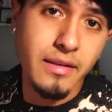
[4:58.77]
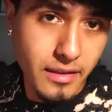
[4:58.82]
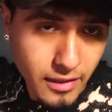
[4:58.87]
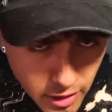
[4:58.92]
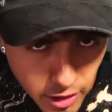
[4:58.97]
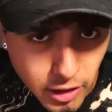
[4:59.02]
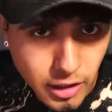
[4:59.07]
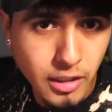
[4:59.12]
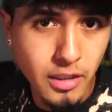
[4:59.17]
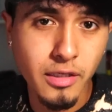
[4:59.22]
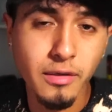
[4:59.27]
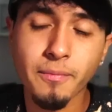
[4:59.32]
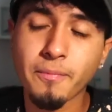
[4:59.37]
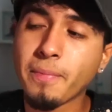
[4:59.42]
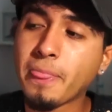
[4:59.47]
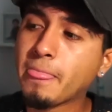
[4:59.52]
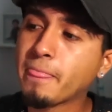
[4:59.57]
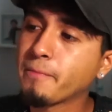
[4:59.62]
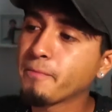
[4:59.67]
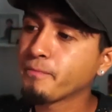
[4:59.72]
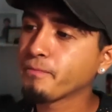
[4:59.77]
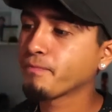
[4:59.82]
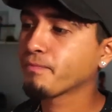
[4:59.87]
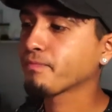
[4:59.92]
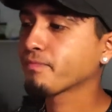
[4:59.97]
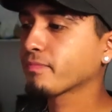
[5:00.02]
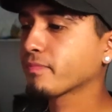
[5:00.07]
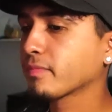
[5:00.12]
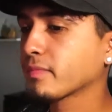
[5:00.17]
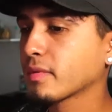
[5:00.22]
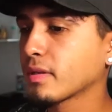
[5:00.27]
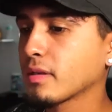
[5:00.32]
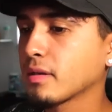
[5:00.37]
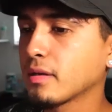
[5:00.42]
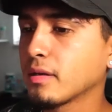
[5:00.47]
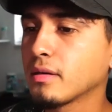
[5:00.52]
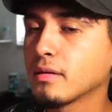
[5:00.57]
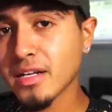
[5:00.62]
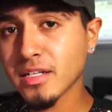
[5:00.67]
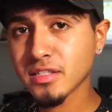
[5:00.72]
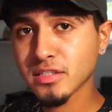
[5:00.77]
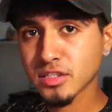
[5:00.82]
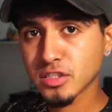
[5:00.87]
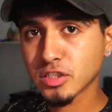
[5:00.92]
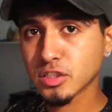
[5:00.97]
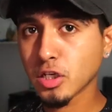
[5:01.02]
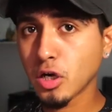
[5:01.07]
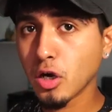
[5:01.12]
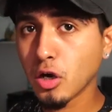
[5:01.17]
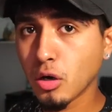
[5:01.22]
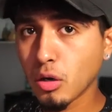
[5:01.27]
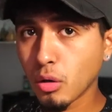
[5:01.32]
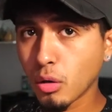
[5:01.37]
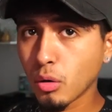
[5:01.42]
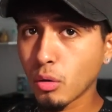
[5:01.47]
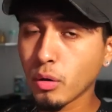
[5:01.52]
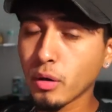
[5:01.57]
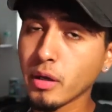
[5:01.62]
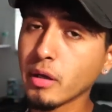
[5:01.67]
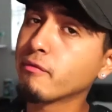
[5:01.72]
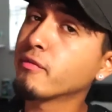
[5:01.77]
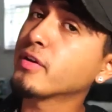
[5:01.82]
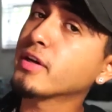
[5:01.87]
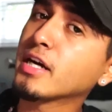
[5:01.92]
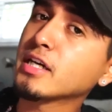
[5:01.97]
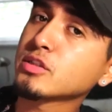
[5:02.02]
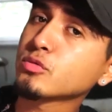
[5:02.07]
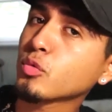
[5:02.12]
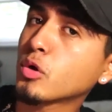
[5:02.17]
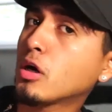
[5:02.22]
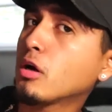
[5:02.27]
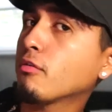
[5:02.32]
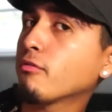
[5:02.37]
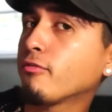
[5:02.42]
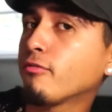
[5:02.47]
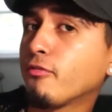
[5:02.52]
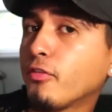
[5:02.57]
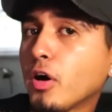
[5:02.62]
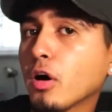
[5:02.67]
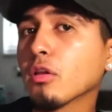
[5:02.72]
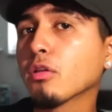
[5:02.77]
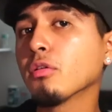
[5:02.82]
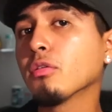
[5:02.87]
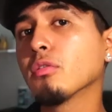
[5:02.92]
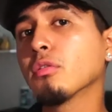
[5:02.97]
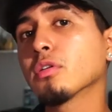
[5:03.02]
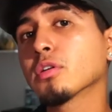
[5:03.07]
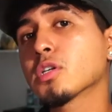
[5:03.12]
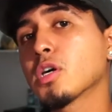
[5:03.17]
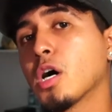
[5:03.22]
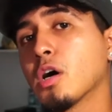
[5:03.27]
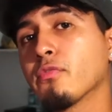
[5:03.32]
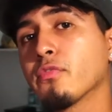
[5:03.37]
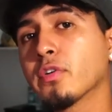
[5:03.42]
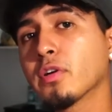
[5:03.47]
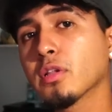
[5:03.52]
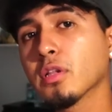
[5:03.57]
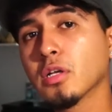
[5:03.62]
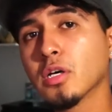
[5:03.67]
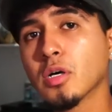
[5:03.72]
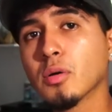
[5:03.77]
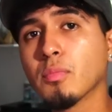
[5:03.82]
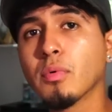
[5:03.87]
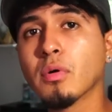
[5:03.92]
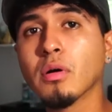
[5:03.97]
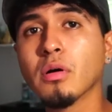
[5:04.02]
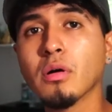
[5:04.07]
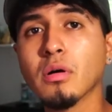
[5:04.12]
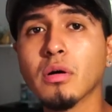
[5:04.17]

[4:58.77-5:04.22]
Yurt. So, if you guys want, follow Coffin Club